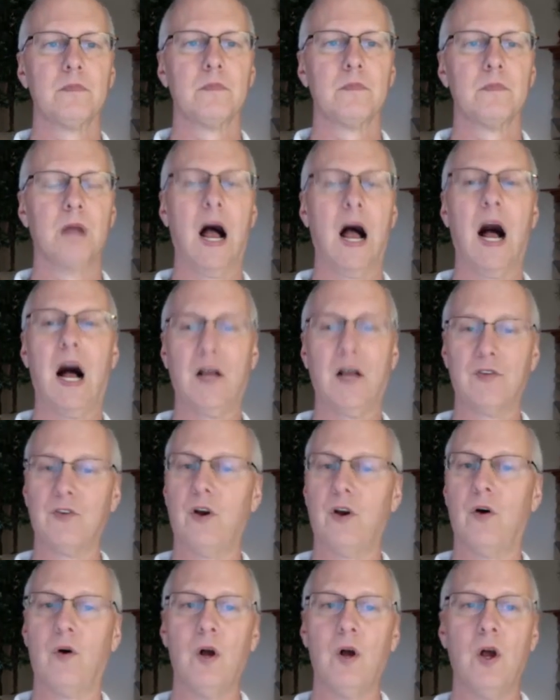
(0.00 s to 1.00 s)
Ah,
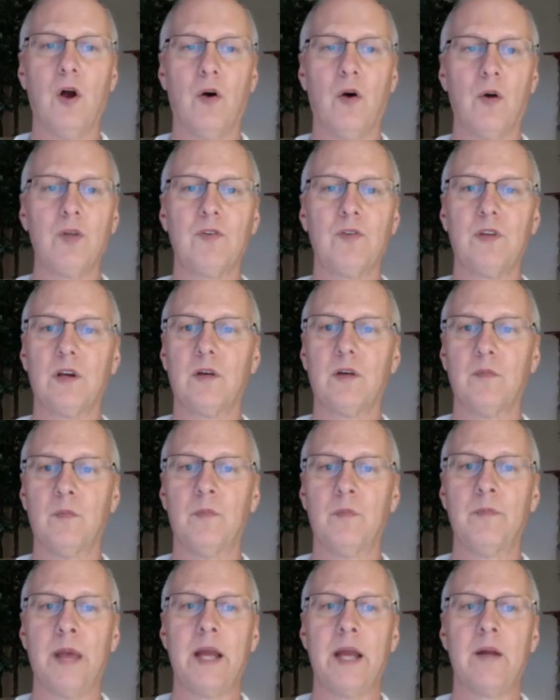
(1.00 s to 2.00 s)
so what's the
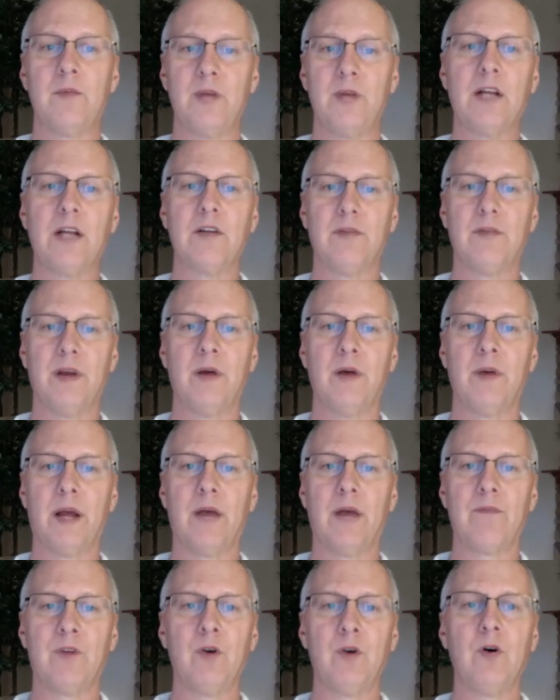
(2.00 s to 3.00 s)
main objective here? We
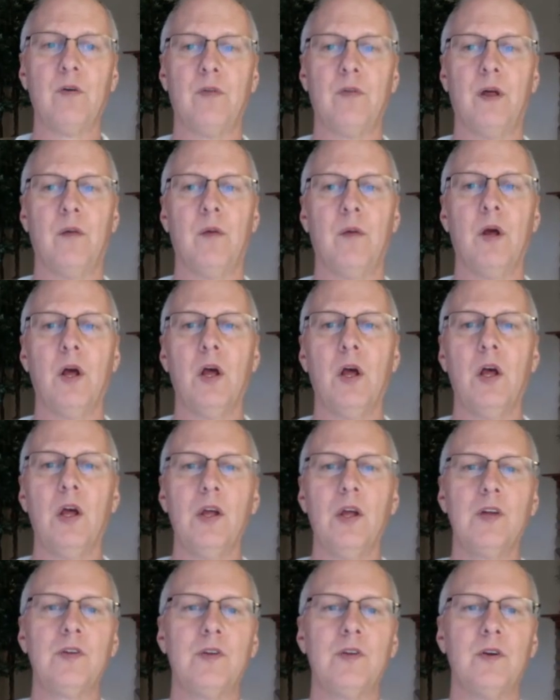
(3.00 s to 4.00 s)
got two of them.
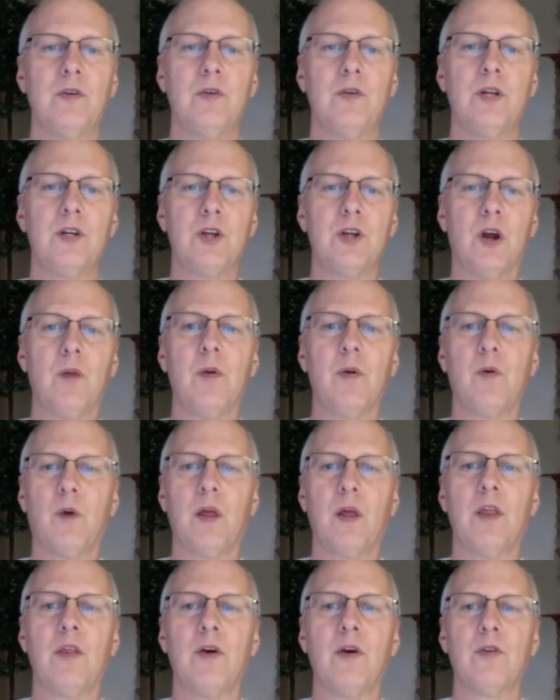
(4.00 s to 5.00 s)
To determine
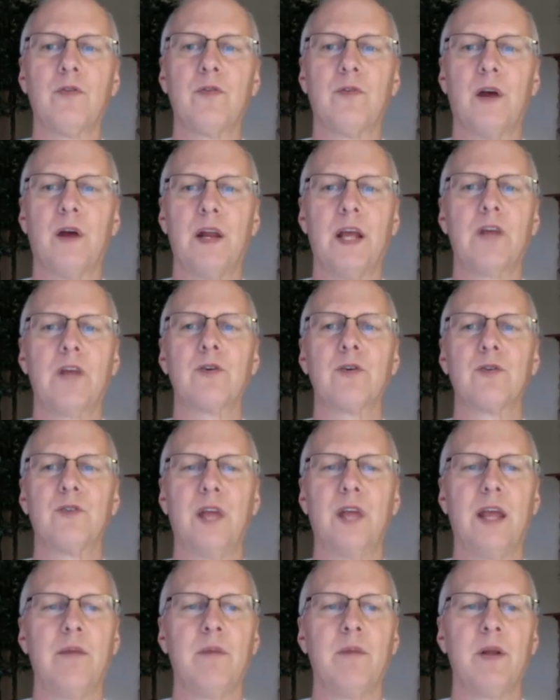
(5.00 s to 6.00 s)
whether those financial
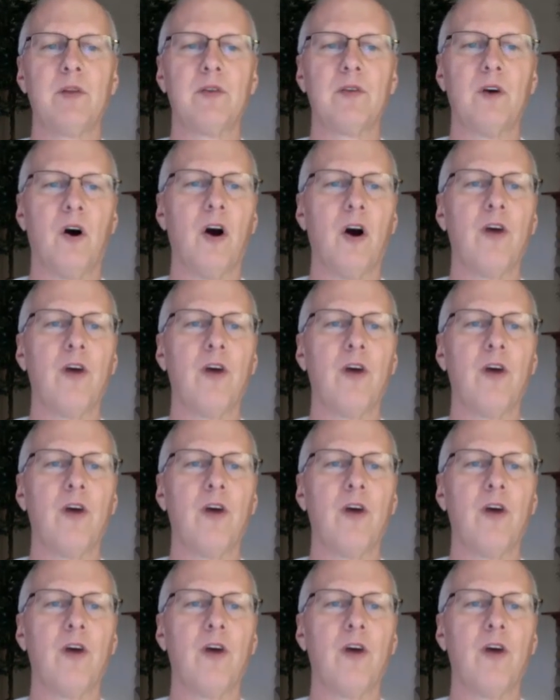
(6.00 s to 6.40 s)
statements are